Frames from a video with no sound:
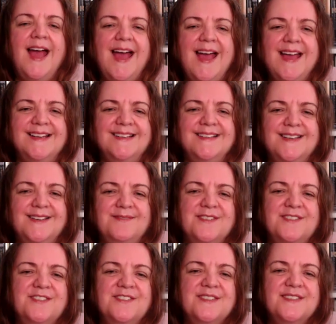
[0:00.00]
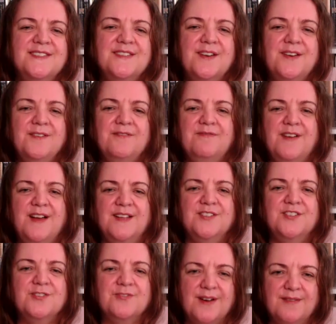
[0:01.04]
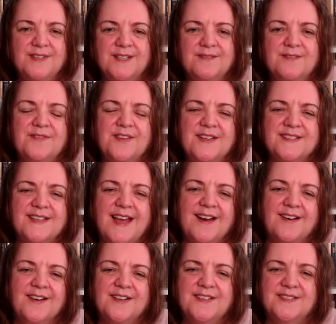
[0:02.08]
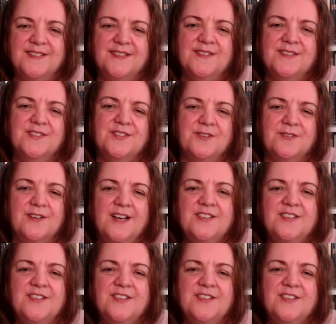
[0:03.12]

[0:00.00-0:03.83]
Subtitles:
And it was just so fun traveling with these characters in the story.